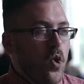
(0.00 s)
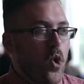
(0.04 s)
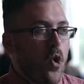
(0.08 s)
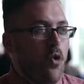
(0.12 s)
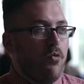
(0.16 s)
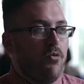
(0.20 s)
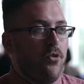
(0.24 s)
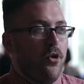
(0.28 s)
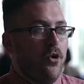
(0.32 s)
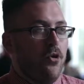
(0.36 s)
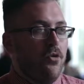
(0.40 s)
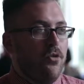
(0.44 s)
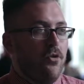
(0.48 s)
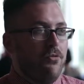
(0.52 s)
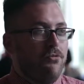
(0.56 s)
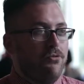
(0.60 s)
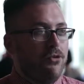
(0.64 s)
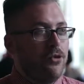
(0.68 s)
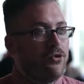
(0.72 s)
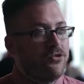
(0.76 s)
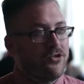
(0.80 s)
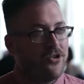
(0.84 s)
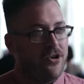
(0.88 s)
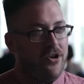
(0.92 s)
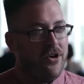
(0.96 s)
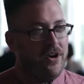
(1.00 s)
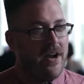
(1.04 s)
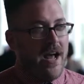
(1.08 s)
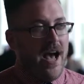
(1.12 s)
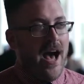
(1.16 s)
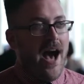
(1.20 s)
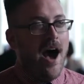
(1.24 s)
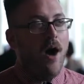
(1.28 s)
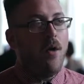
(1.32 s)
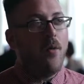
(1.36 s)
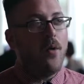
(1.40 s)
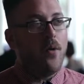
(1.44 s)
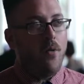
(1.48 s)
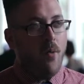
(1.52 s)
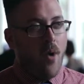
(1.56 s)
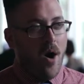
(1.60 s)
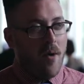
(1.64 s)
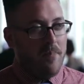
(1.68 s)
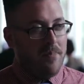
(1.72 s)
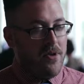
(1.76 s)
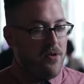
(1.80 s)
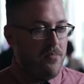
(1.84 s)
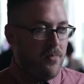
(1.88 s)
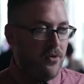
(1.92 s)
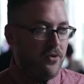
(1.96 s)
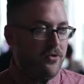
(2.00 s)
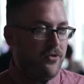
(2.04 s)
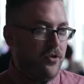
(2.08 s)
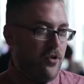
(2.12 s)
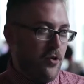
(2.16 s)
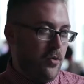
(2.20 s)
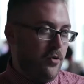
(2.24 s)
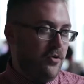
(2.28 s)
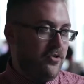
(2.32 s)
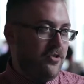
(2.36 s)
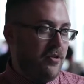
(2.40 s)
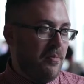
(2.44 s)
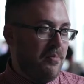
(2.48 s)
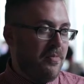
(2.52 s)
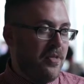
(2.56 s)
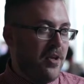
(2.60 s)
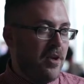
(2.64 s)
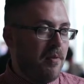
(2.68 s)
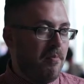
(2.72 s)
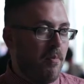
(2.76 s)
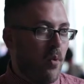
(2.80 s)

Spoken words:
over the future and how we want people to use something,